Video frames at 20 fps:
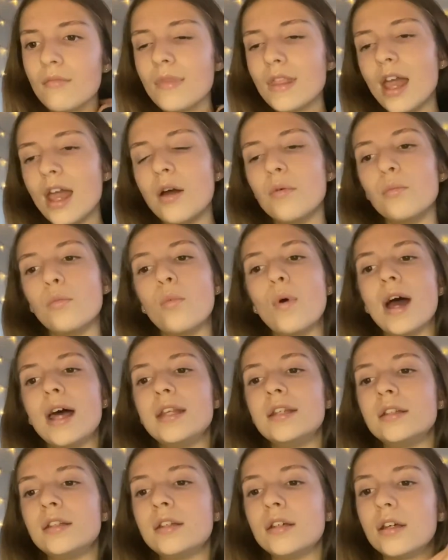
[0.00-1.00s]
And
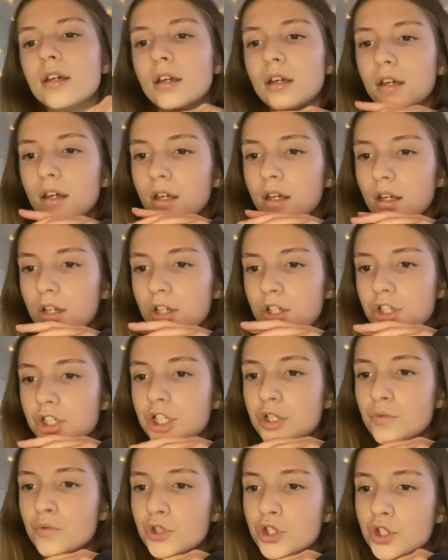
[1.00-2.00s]
when
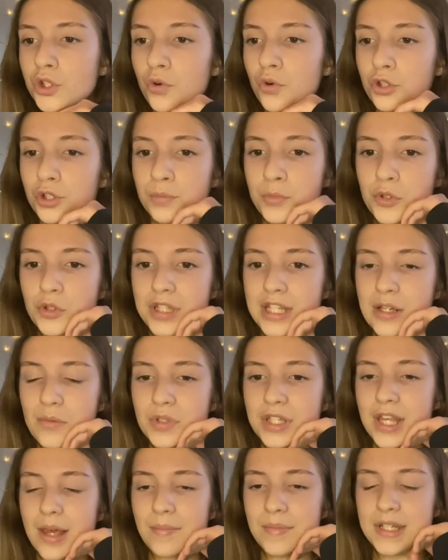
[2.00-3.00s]
she was sure the museum
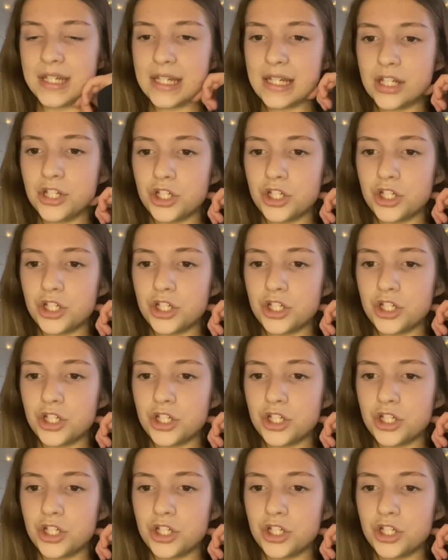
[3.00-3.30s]
was empty,